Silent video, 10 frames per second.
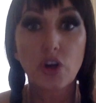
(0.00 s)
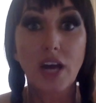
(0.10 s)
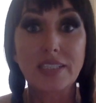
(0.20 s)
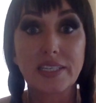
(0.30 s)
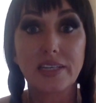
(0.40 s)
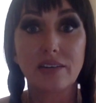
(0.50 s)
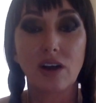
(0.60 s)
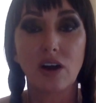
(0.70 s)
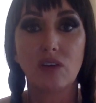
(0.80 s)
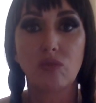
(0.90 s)
idea
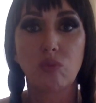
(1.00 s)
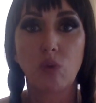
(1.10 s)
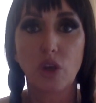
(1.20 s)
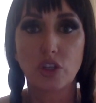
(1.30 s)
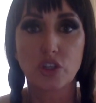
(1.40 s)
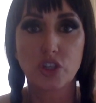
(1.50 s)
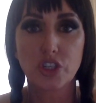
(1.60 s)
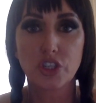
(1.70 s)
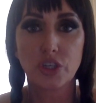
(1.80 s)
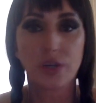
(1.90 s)
of what you should
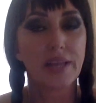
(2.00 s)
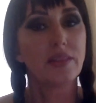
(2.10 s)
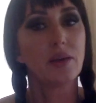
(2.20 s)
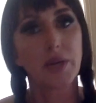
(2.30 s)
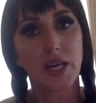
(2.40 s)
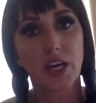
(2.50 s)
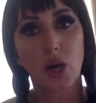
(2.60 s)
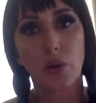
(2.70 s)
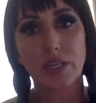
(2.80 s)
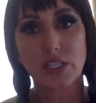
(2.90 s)
do, and then we can
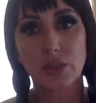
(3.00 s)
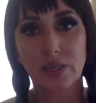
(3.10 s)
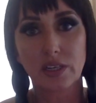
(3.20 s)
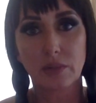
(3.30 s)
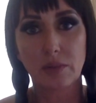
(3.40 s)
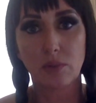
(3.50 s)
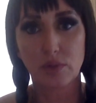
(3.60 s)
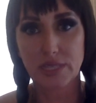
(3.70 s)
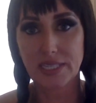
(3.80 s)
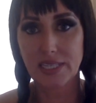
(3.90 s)
go into a little bit
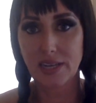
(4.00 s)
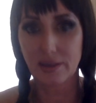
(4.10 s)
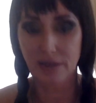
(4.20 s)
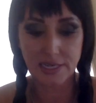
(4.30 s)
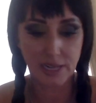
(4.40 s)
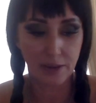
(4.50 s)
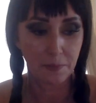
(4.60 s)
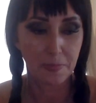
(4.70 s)
more detail later.